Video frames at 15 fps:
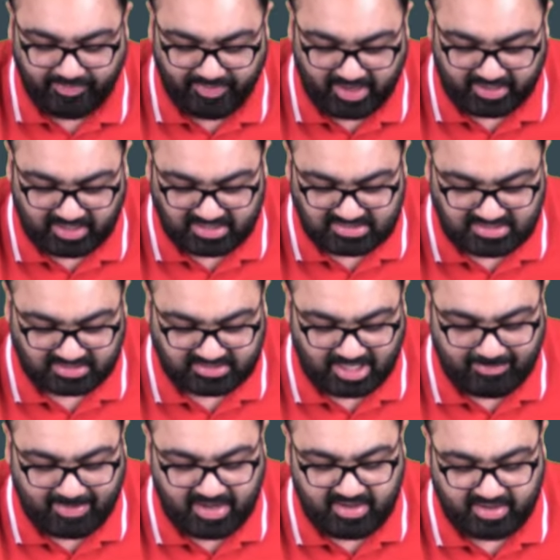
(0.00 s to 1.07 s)
they are
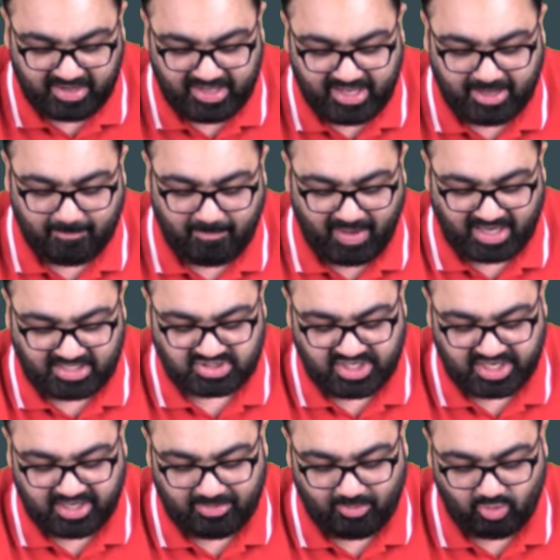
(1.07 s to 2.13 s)
constructed by drilling,
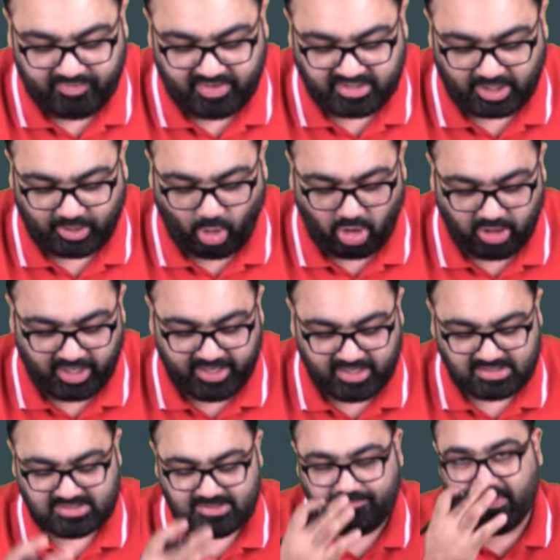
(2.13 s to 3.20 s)
blasting, removing the rock
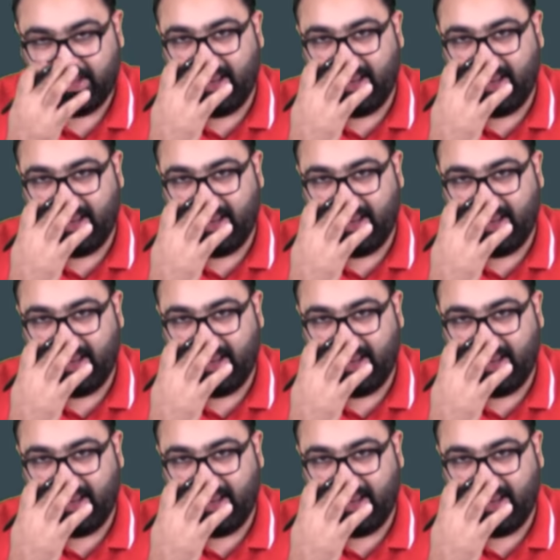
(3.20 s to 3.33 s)
layers,